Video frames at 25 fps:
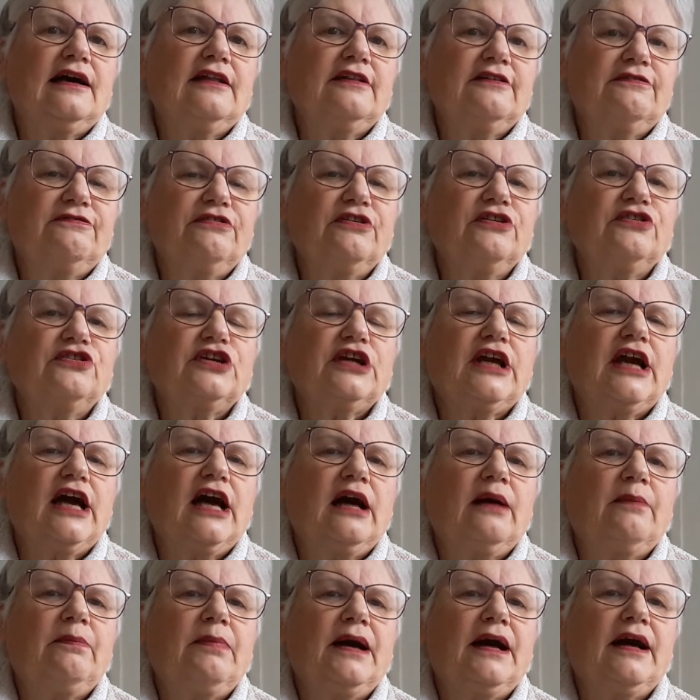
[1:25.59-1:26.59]
front
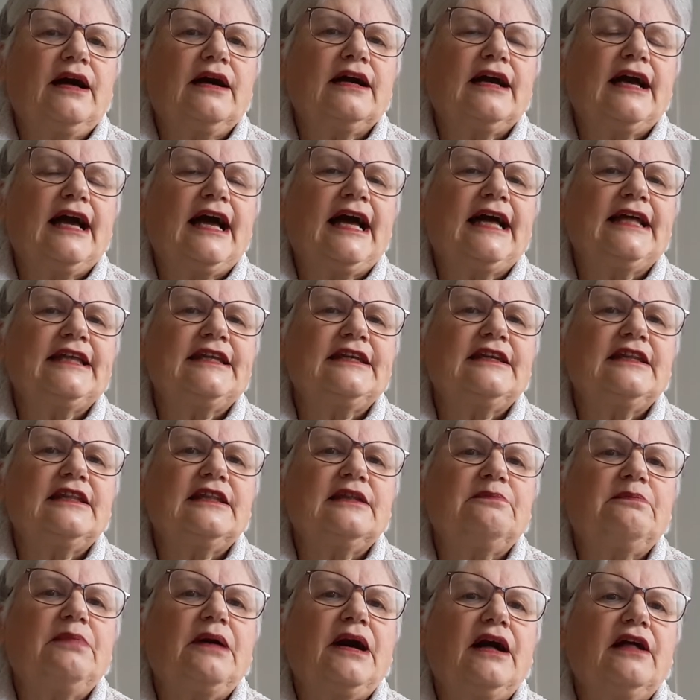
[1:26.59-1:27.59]
car park, and the
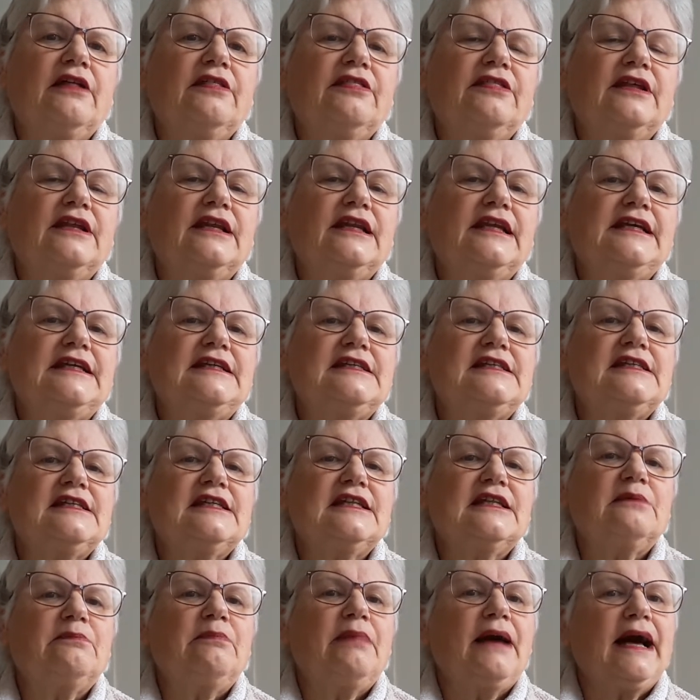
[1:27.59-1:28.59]
path that leads to
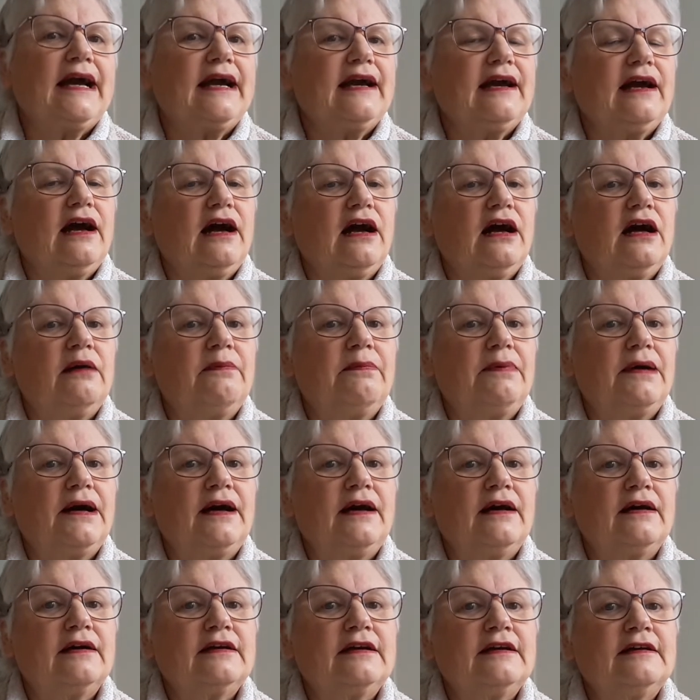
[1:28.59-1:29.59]
the back car
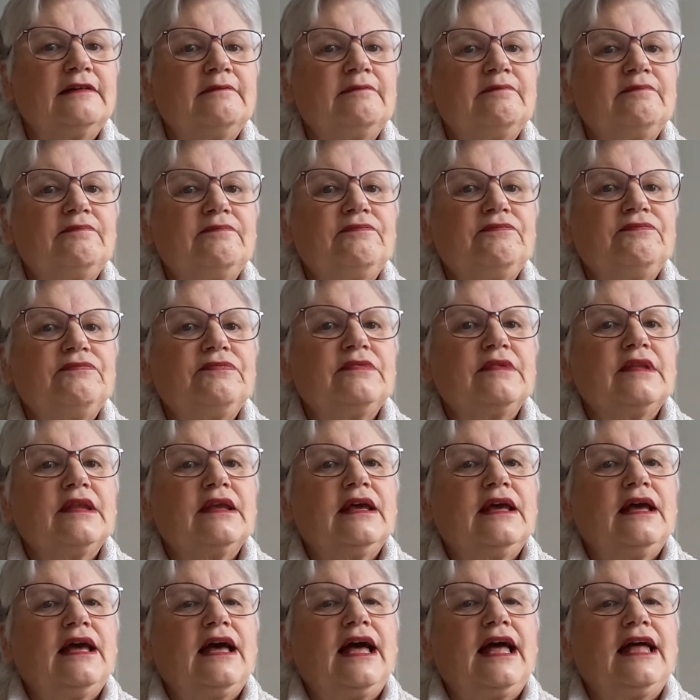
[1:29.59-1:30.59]
park.
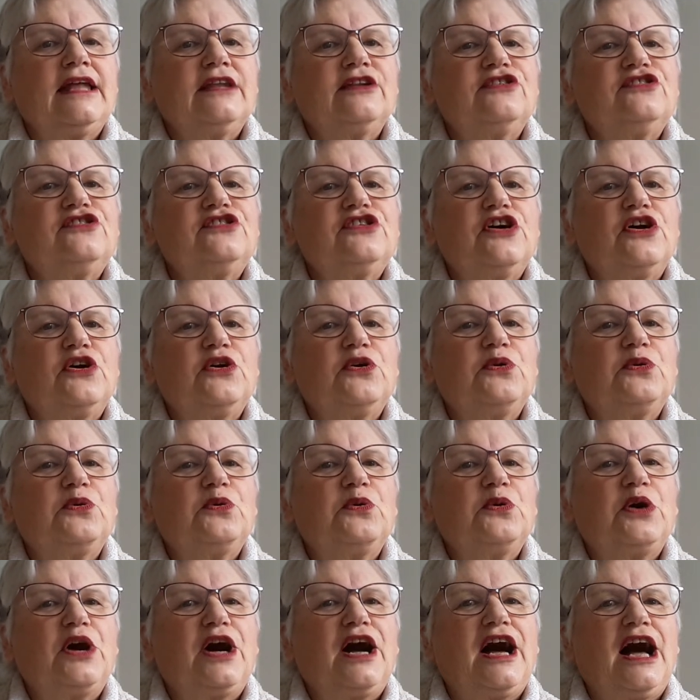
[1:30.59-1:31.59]
And
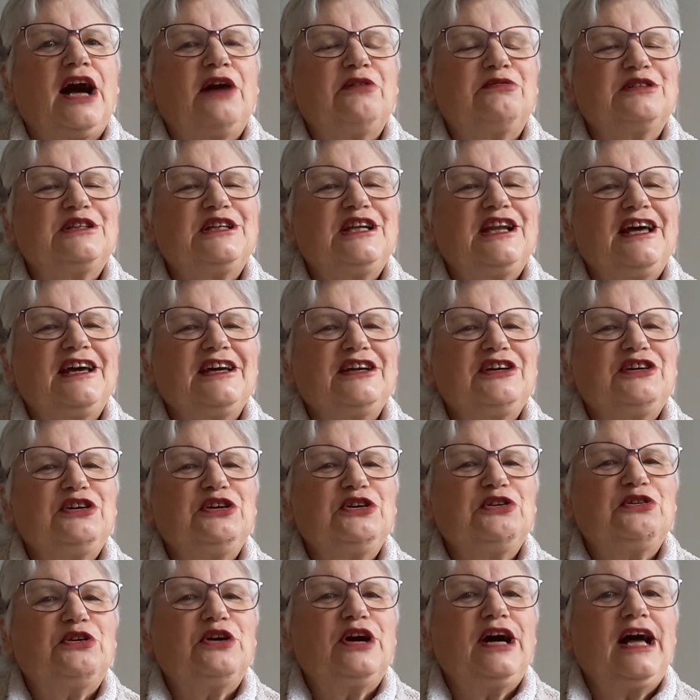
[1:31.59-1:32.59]
so I would like
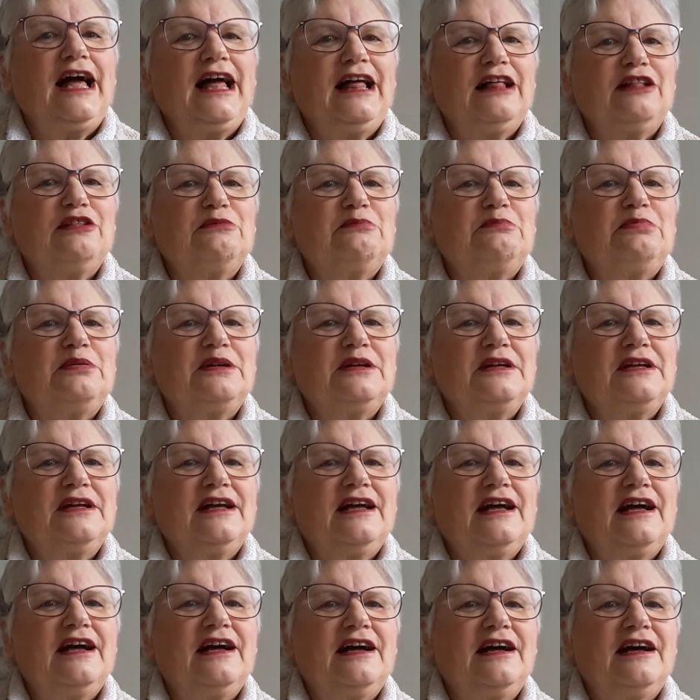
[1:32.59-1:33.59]
your help
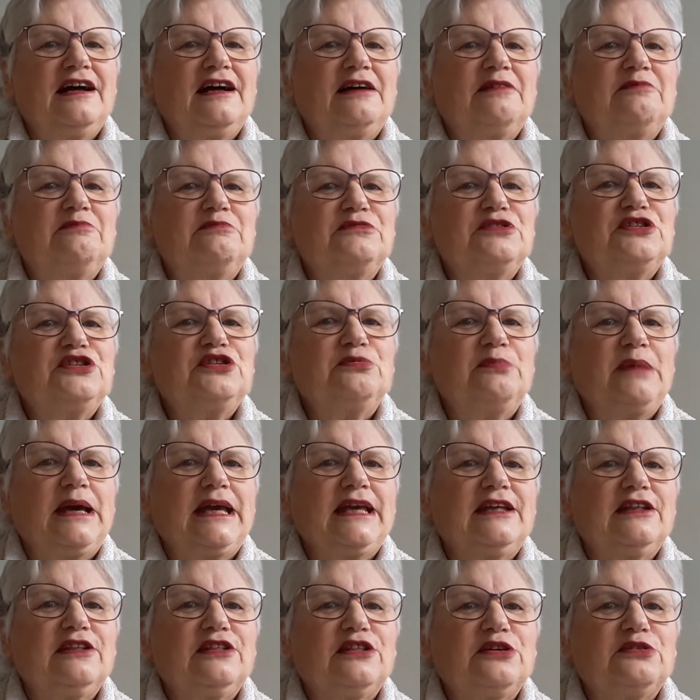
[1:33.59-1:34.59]
to
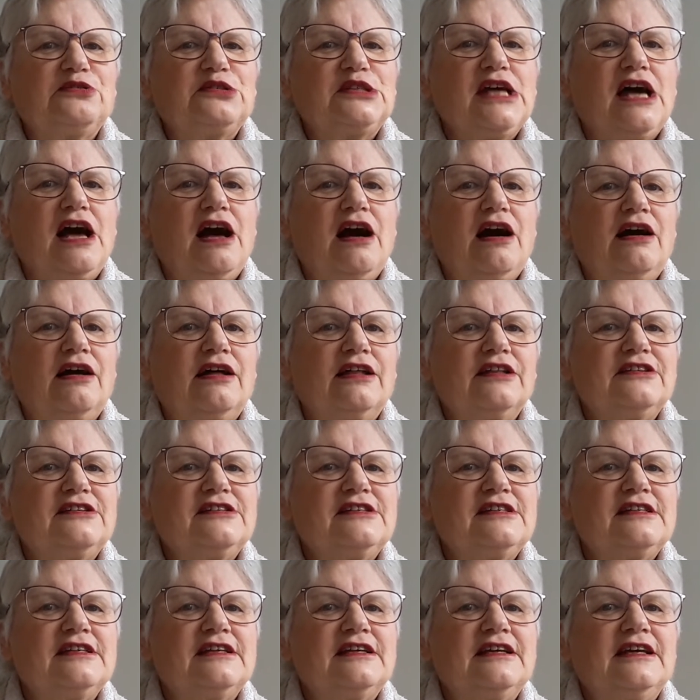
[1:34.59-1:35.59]
make those
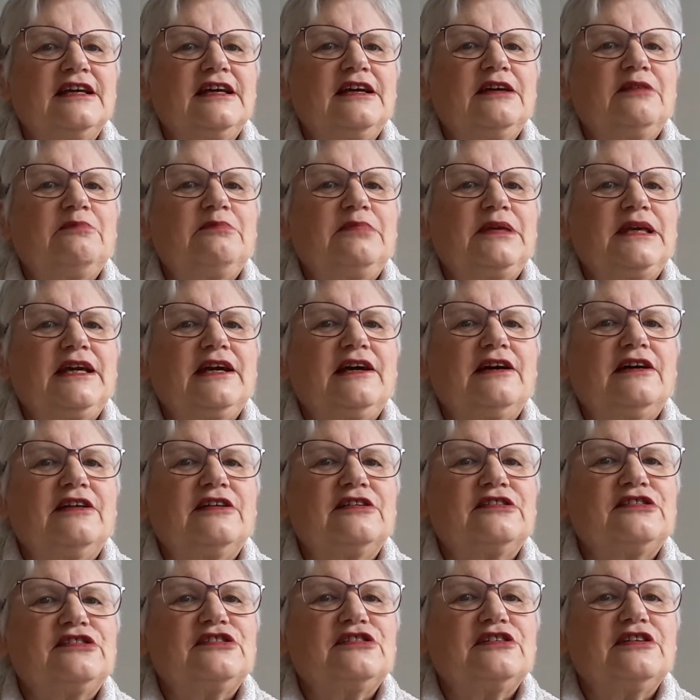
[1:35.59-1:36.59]
hearts,
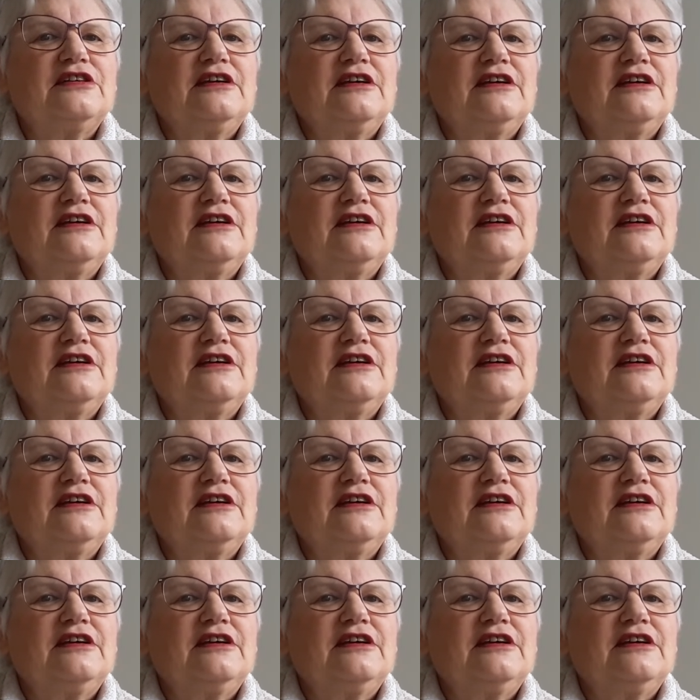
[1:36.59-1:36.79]
because